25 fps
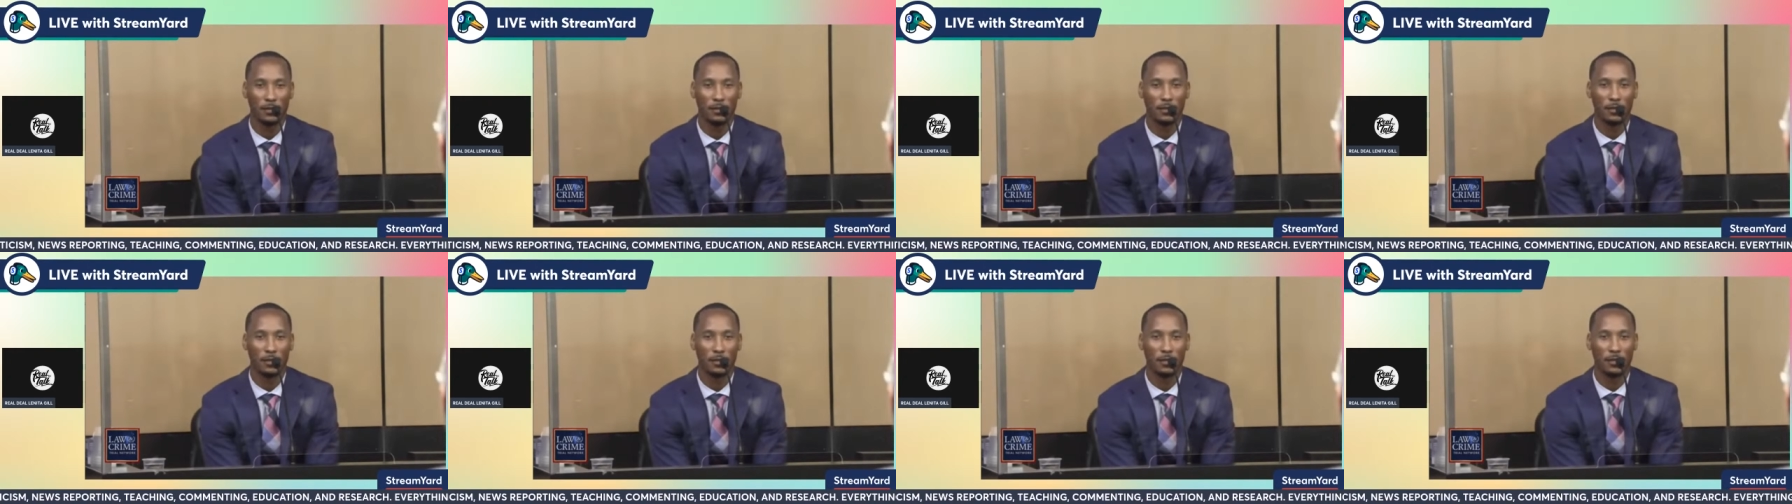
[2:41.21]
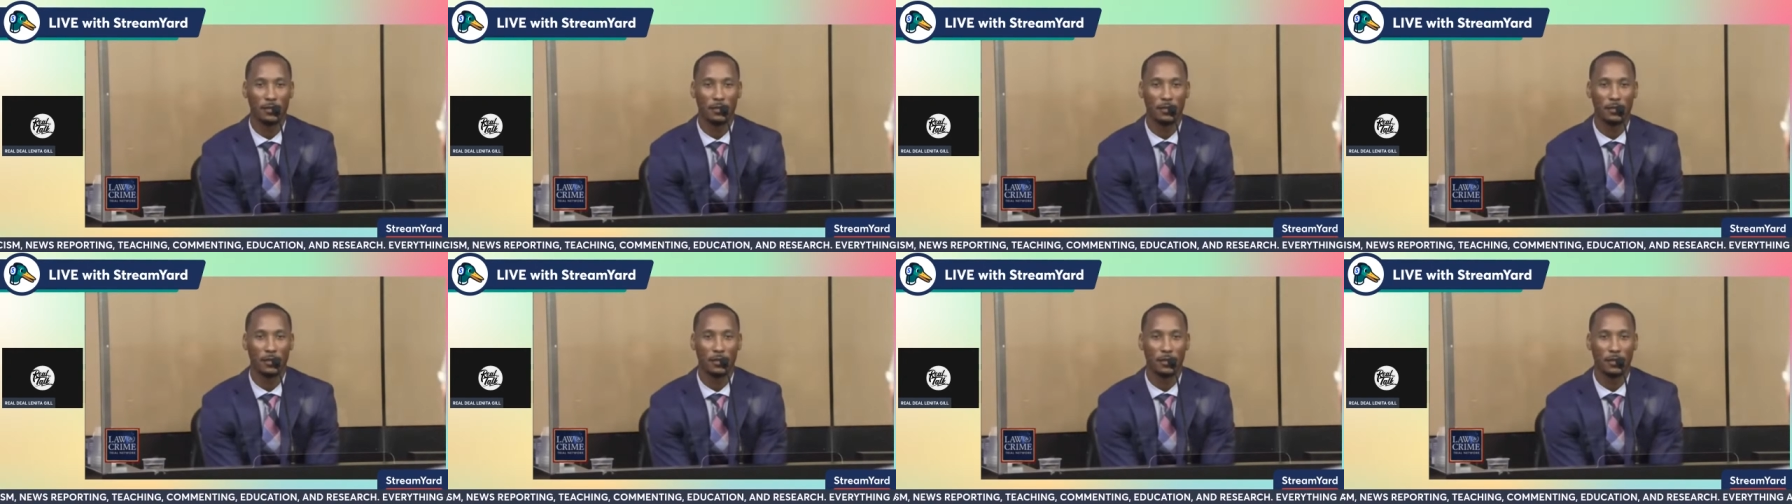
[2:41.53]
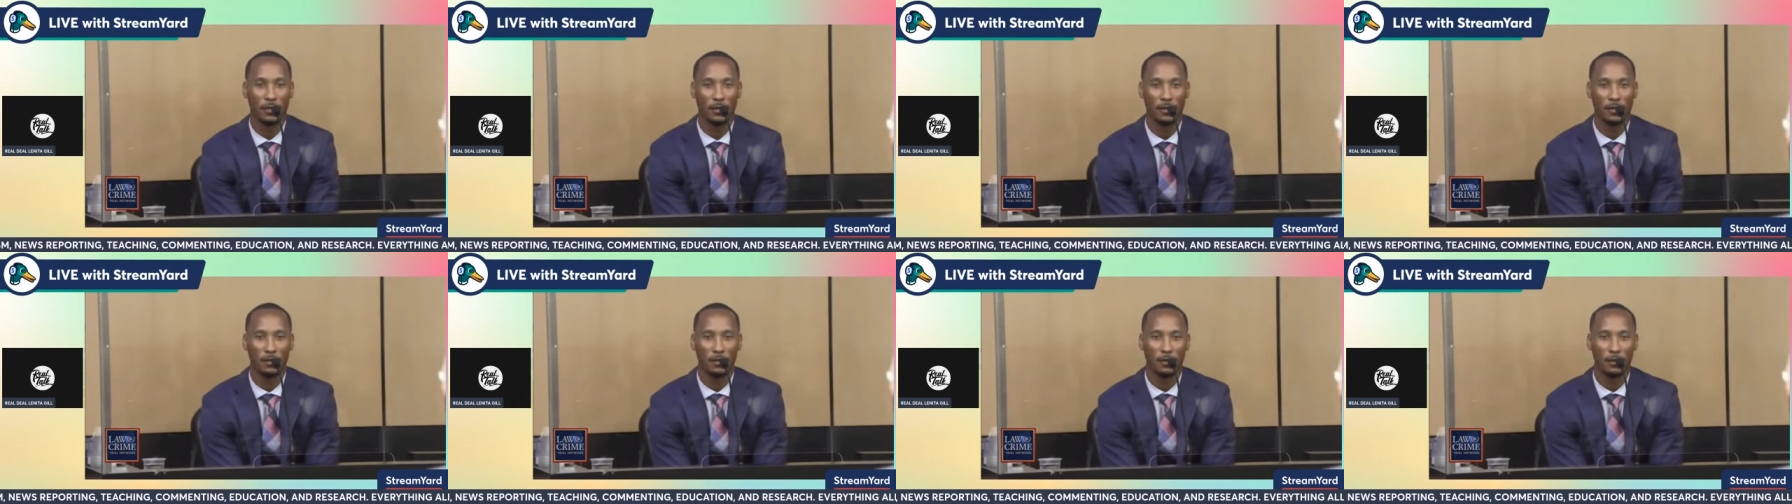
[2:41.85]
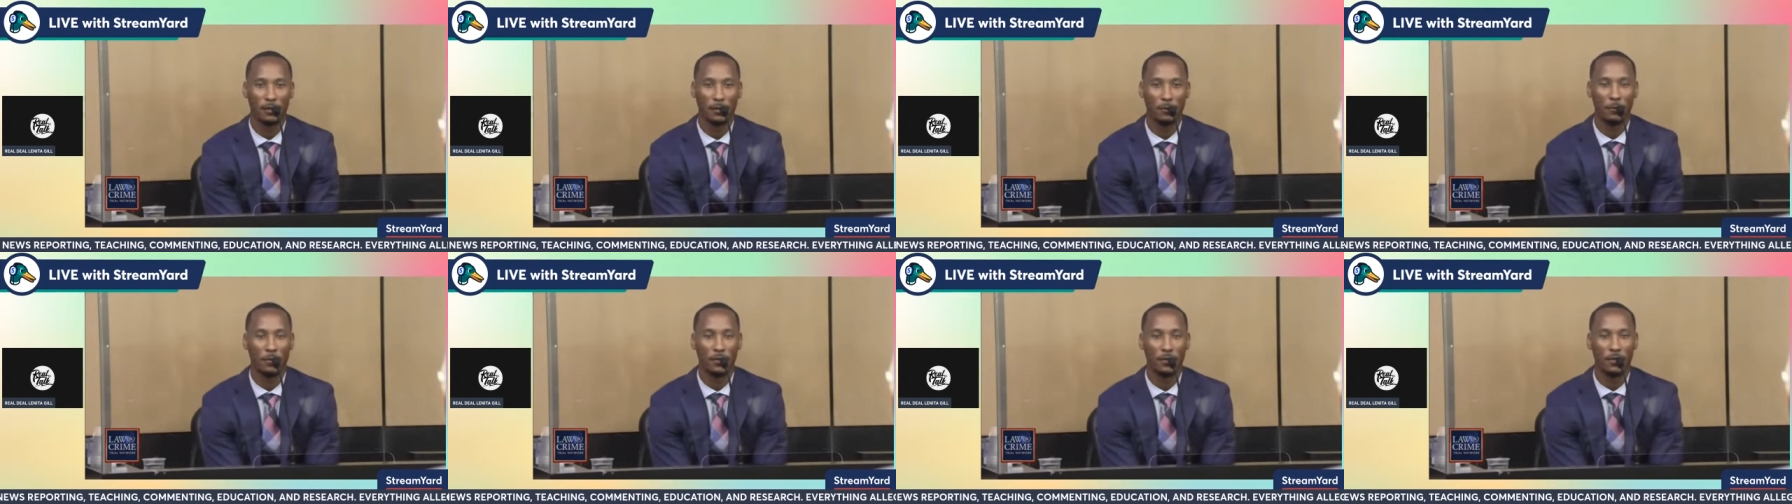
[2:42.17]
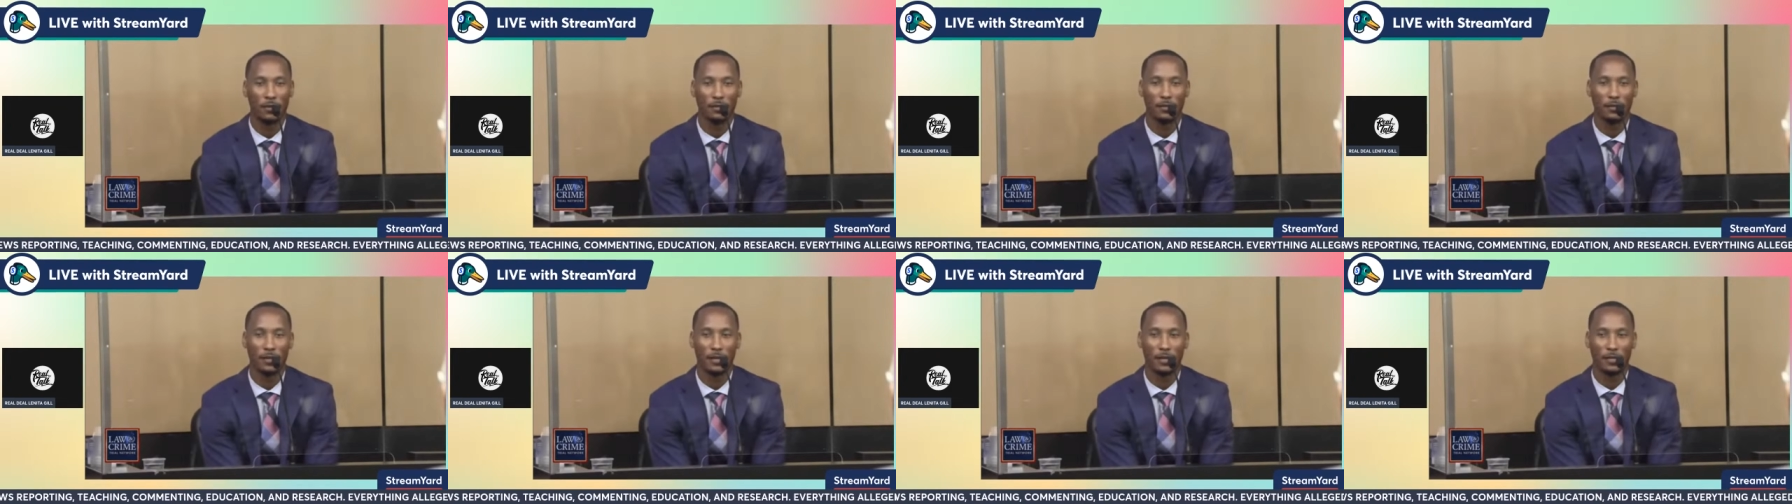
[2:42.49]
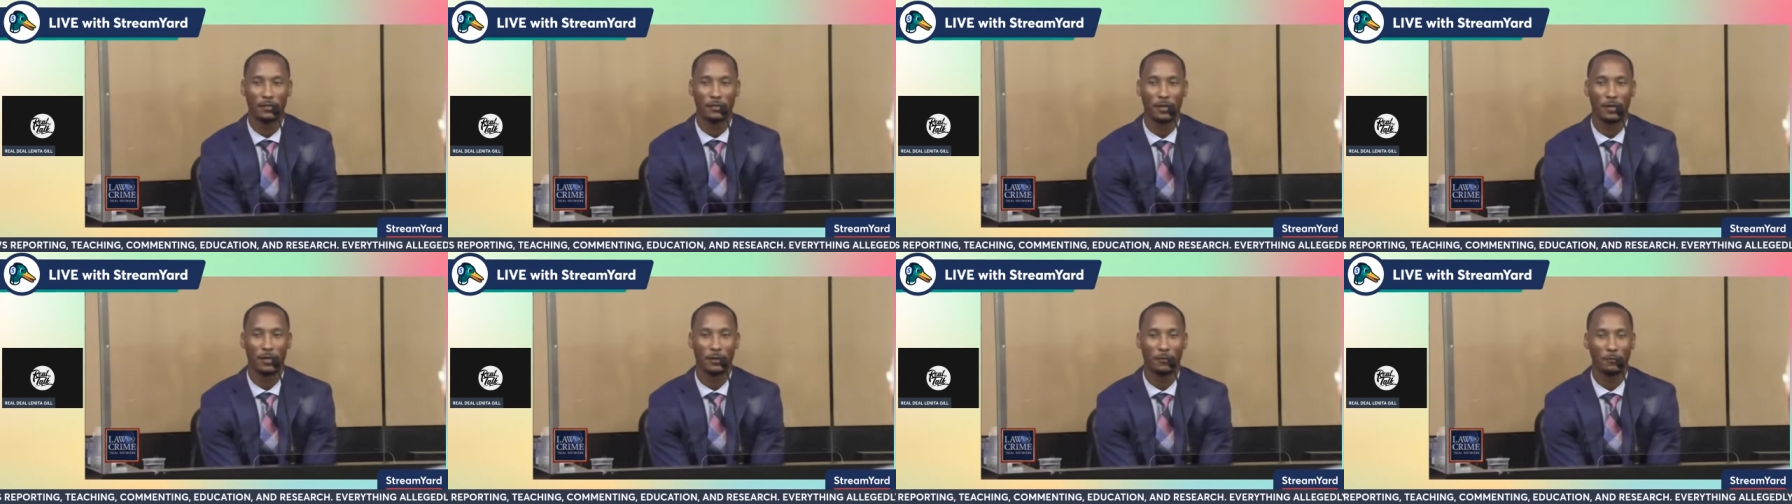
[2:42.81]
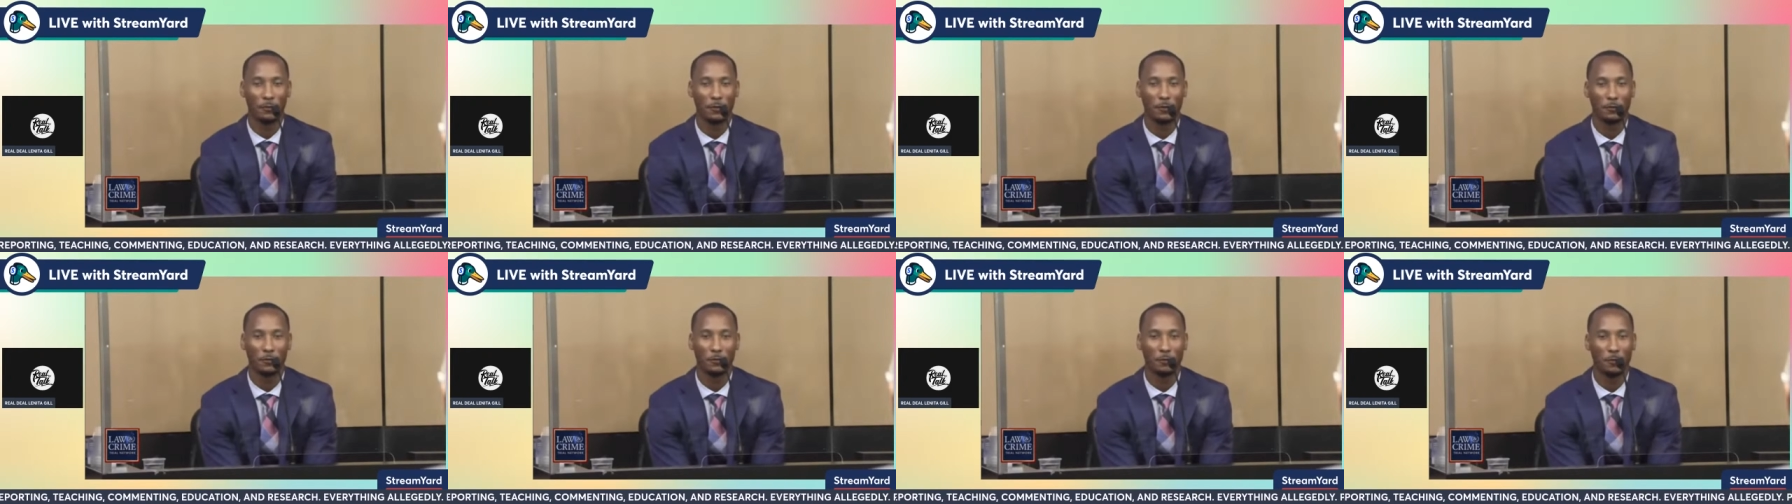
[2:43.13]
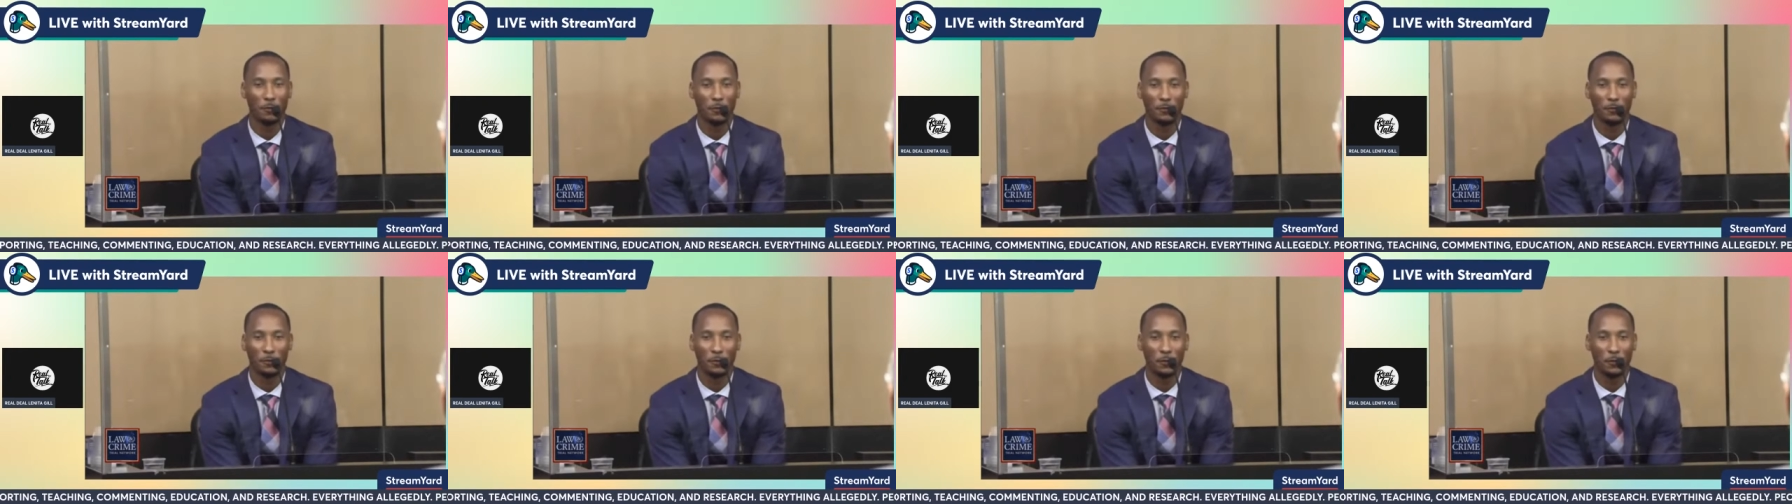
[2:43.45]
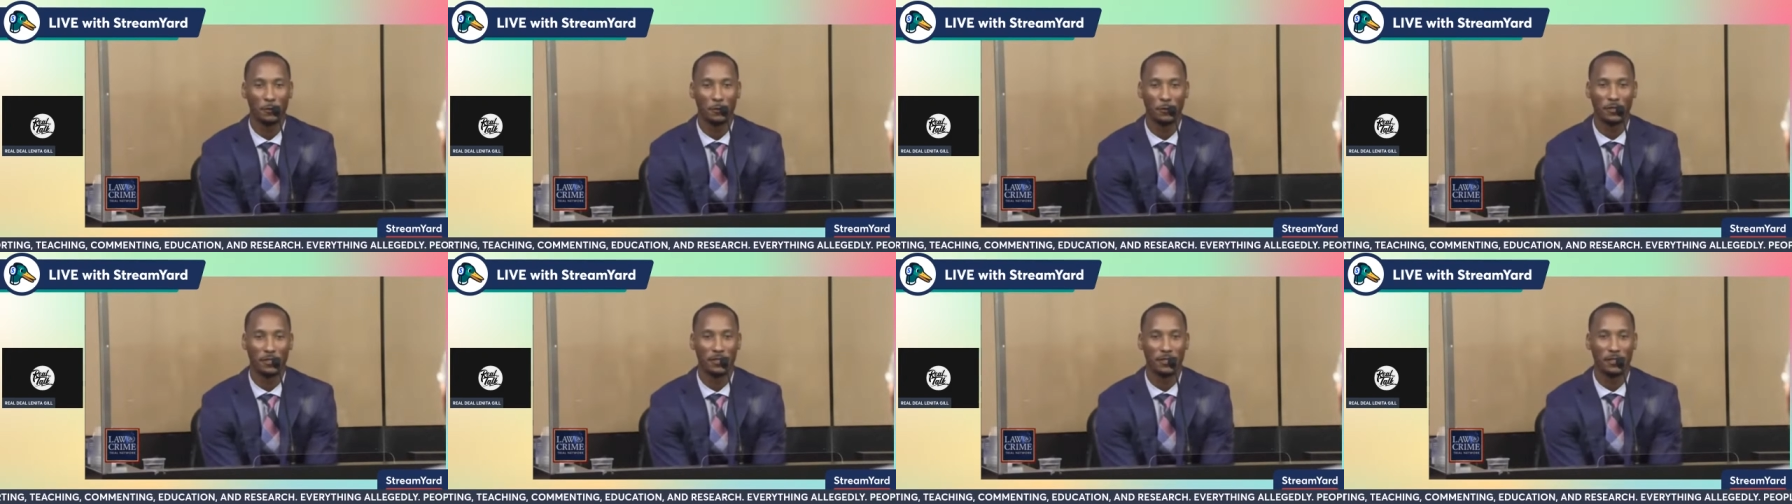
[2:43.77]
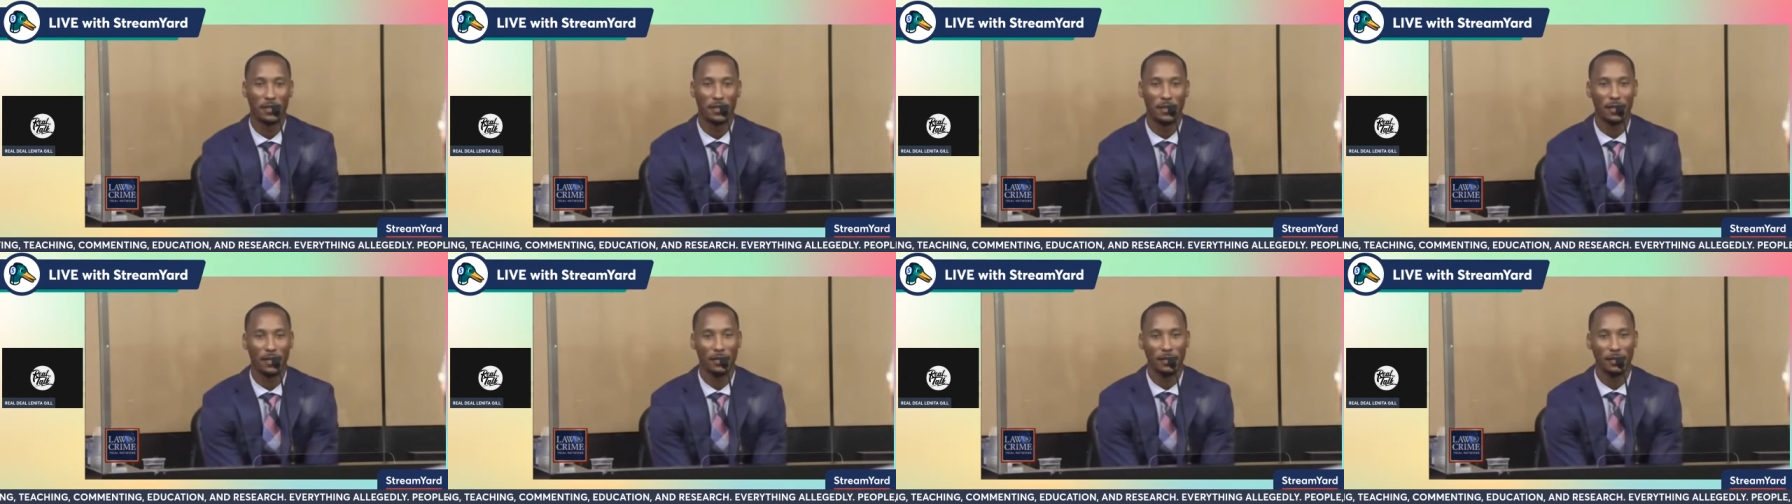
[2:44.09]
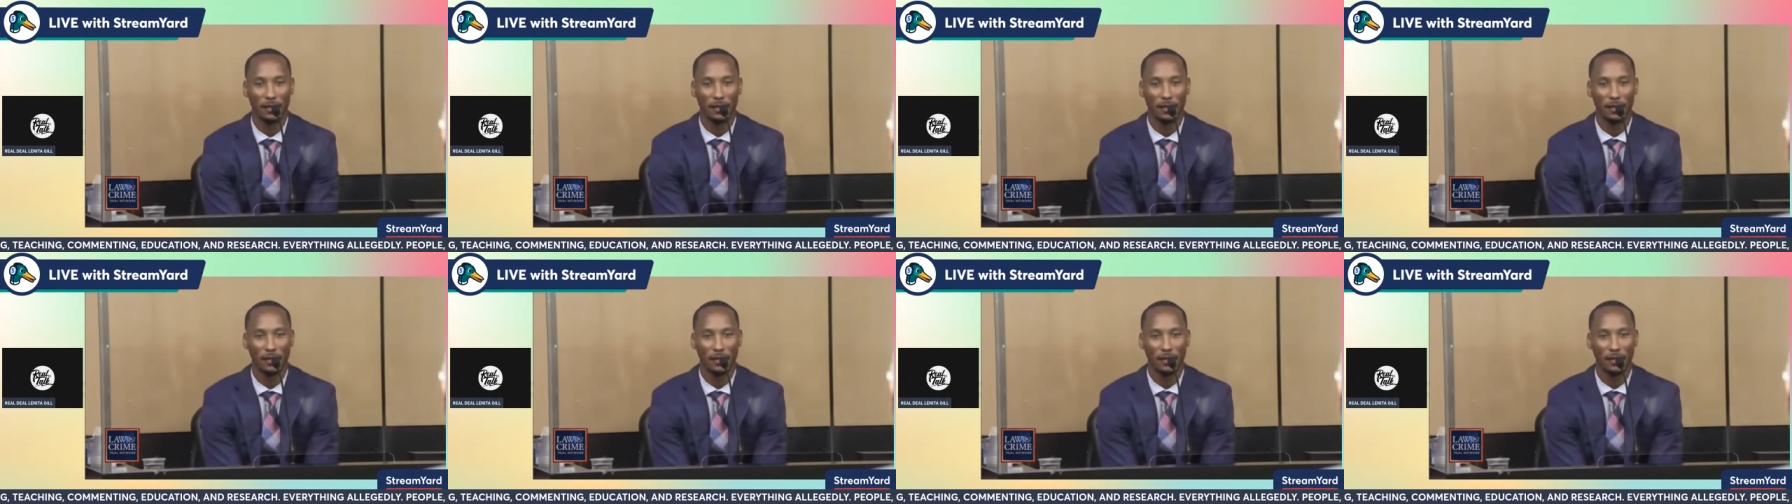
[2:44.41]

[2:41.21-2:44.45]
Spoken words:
and then I went to try to reach for my phone, and she